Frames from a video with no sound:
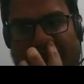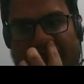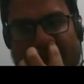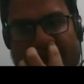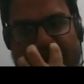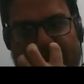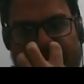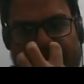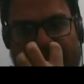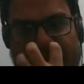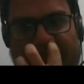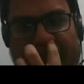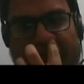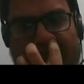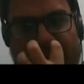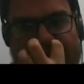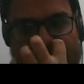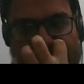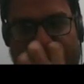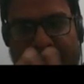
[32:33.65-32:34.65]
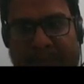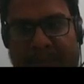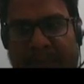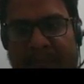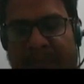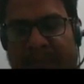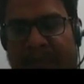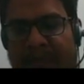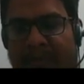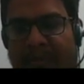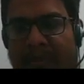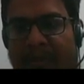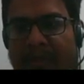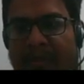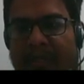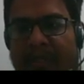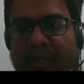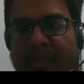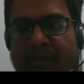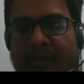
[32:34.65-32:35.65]
So beta,
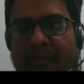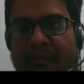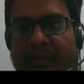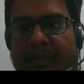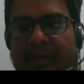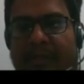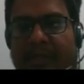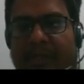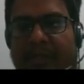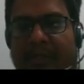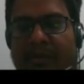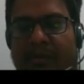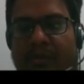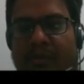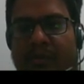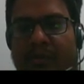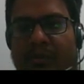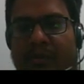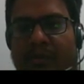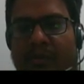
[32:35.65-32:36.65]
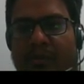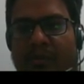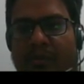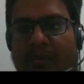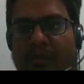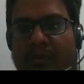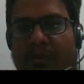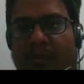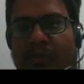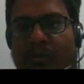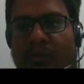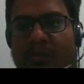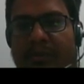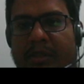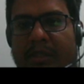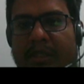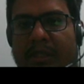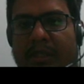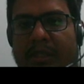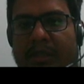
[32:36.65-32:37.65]
right, beta into 2
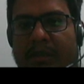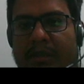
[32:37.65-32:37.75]
beta